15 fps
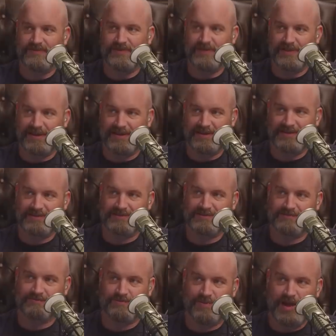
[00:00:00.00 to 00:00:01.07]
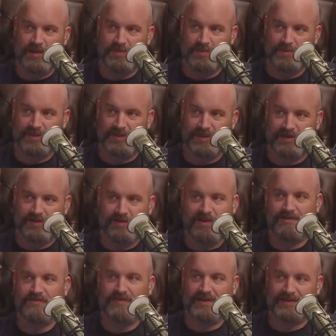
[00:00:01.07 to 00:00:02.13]
feel like he's probably been like, oh, I
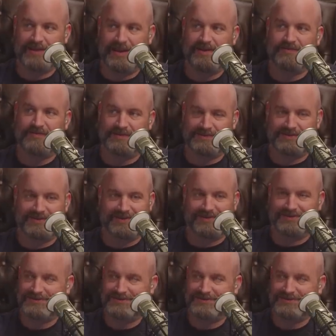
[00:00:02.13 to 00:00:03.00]
fucked half this city